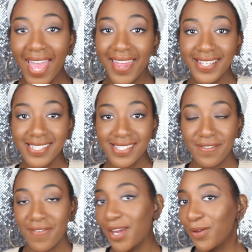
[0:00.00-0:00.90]
And this is
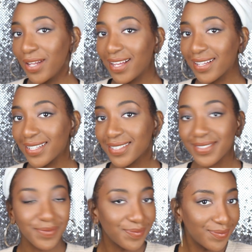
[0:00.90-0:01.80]
the final look.
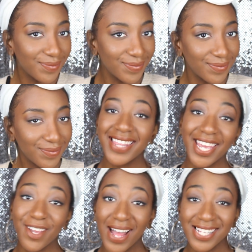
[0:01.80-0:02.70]

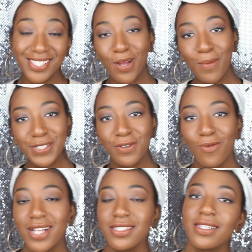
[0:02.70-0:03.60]
Thank you guys so much for
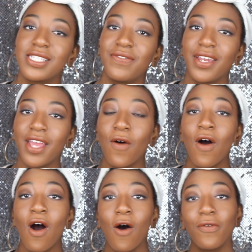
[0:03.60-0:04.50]
watching this video.
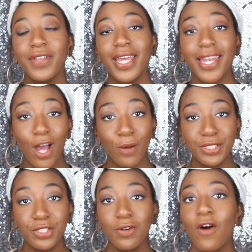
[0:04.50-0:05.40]
Hopefully it
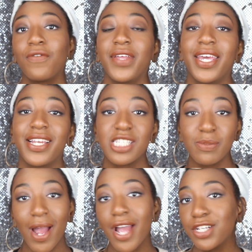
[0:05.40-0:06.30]
helps you. Hopefully it
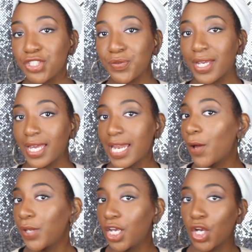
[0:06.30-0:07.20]
inspires you to get
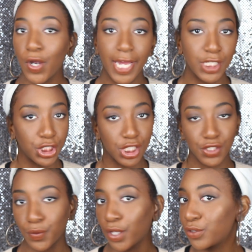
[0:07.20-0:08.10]
out here and
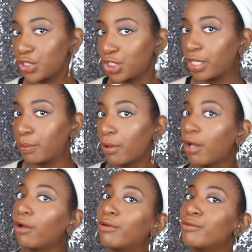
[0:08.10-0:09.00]
chisel those
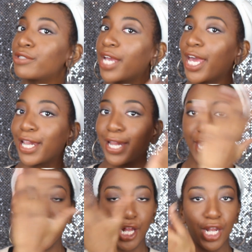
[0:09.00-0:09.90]
cheekbones and
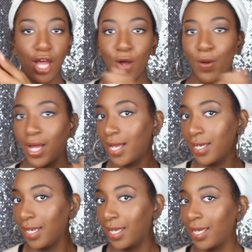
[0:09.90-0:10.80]
let it glow,
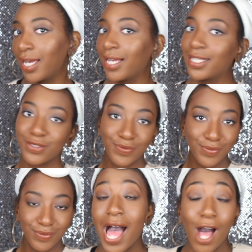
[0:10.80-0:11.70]
honey.
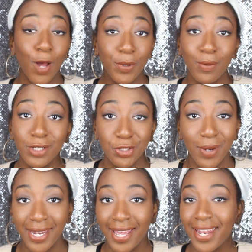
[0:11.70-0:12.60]
I hope you
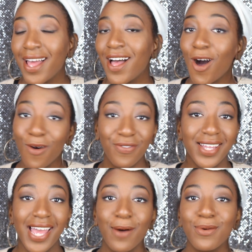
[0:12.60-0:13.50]
enjoyed it.
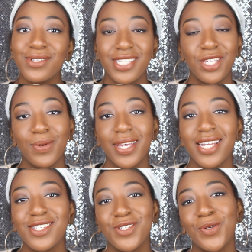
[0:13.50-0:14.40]
Hopefully I will see you
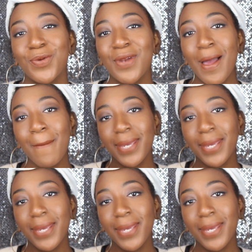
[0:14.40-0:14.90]
again soon.